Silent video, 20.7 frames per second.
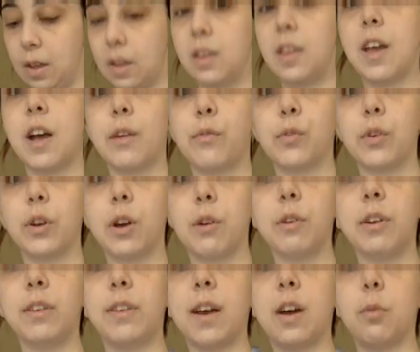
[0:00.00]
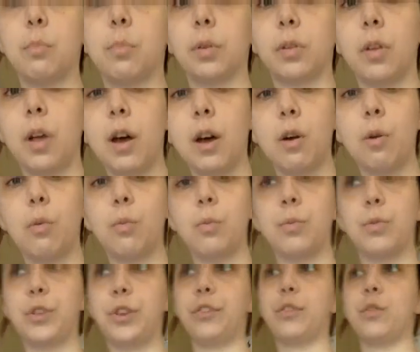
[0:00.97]
Now, if we're going down below,
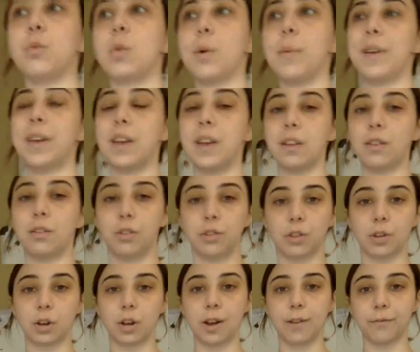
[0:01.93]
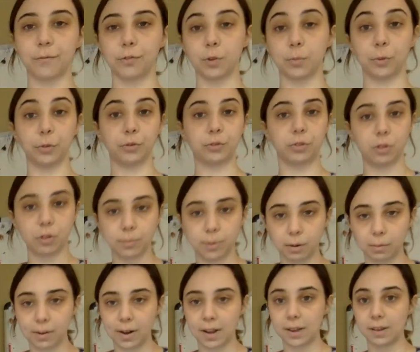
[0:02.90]
this is where we get into the comfortable
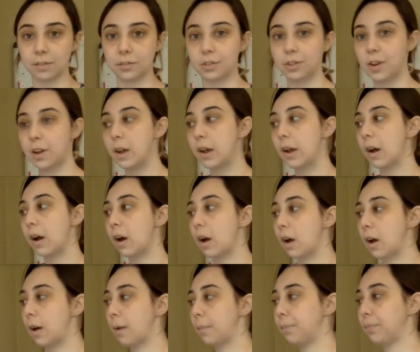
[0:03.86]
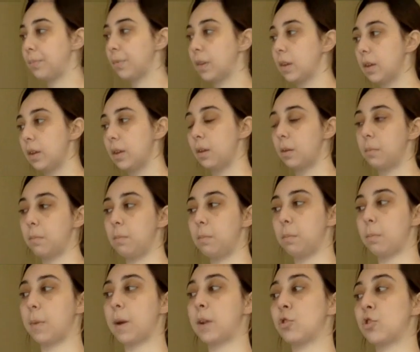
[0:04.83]
tuba range.
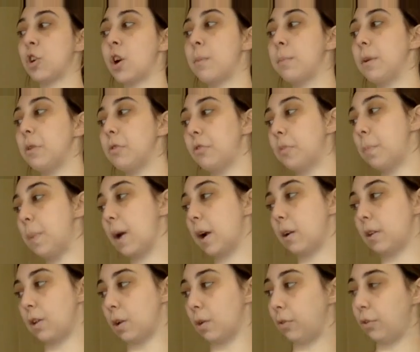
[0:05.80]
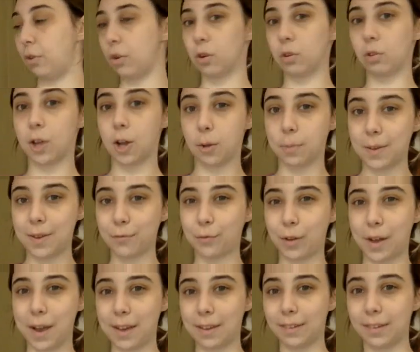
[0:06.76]
My trombones and baritones, your low B
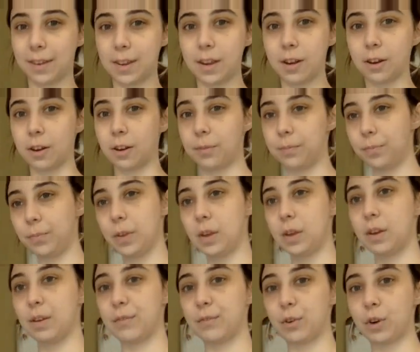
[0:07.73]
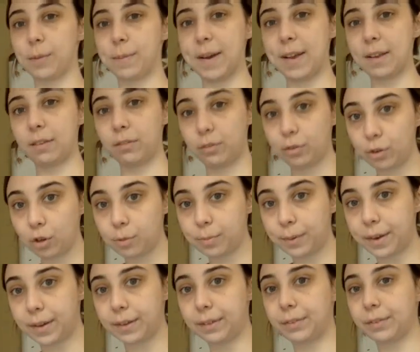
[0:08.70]
flat is here. For my
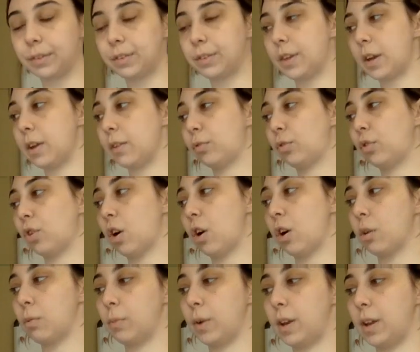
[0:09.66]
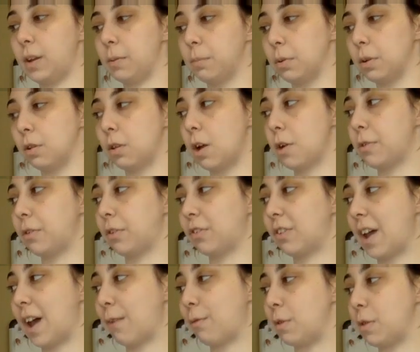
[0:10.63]
tubas, they start reading below the
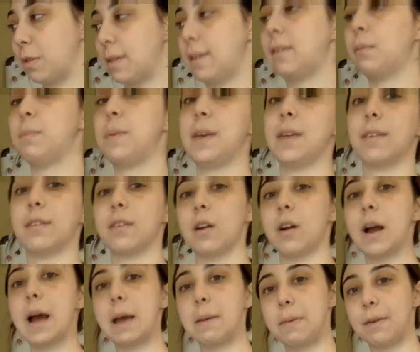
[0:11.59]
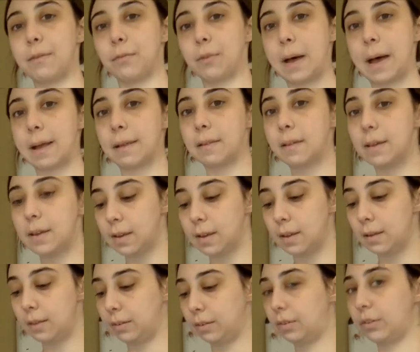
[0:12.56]
staff, and this B is their high B flat.
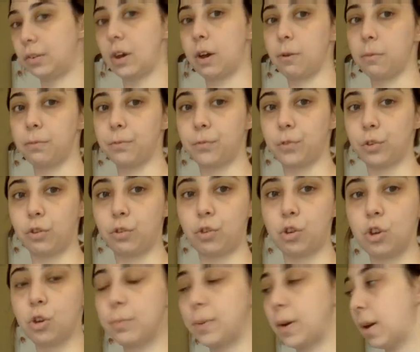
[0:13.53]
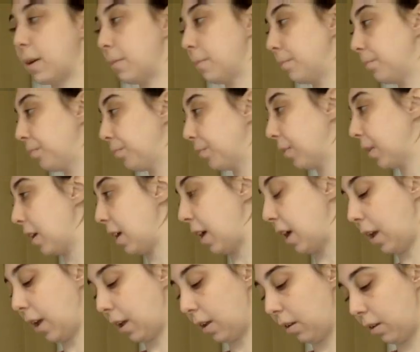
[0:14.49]
So, for tuba,
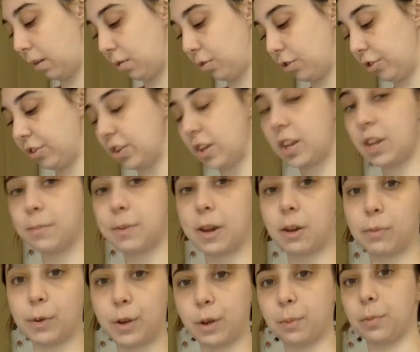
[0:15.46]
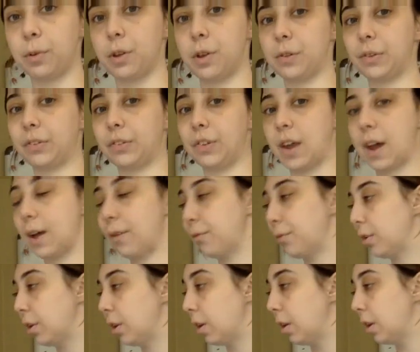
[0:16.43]
and just anybody reading below the staff,
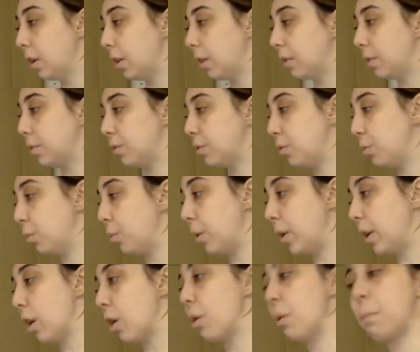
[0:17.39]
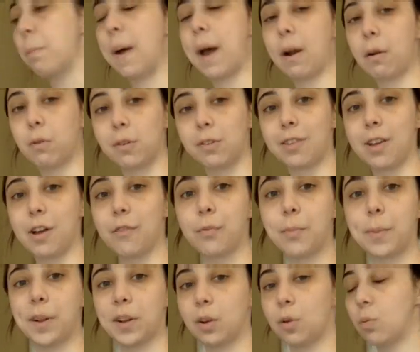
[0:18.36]
we go in backwards
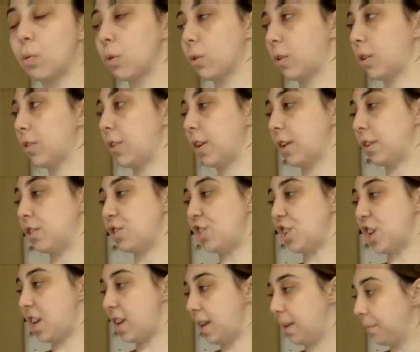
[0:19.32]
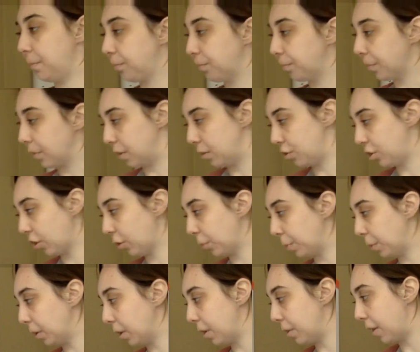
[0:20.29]
alphabetical order, then G. Just
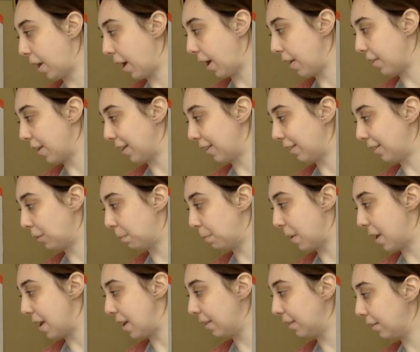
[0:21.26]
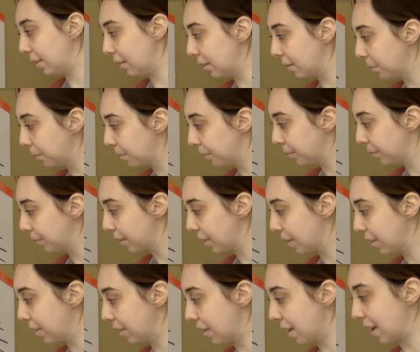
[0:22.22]
below that, that's space.
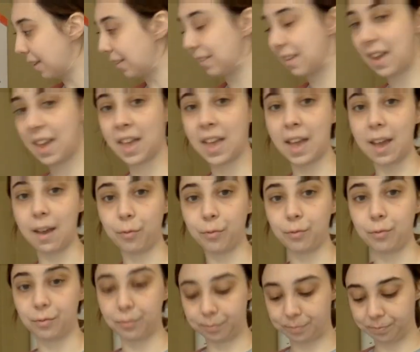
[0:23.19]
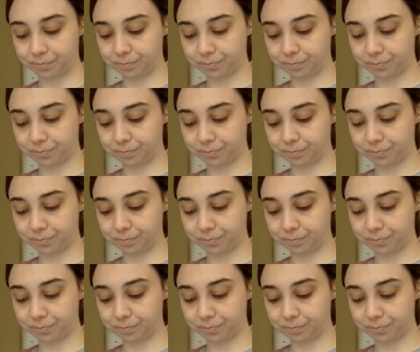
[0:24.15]
That's F.